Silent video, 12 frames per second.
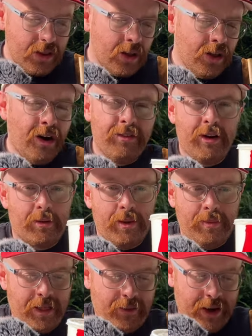Oh, fuck me.
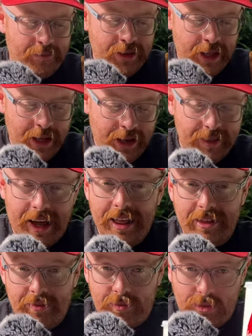By the way, that
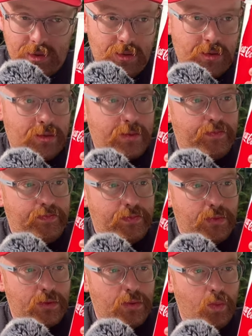is
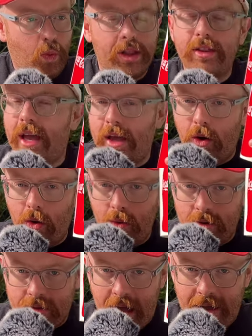one day
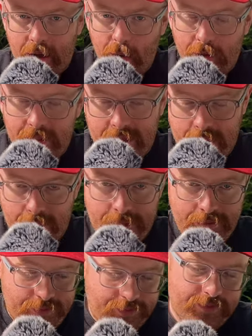old Diet Coke from the cinema.
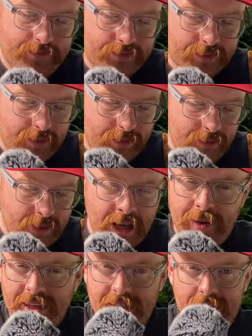I
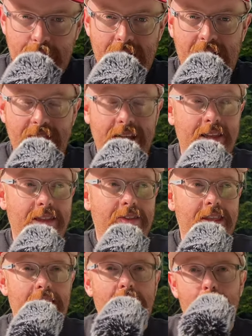went to the cinema last night to see the
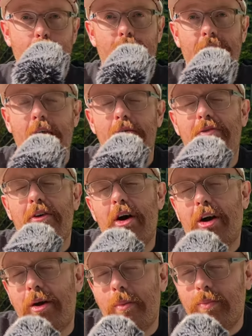kneecap movie.
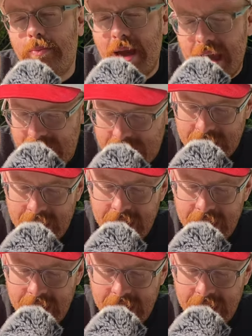Fuck me.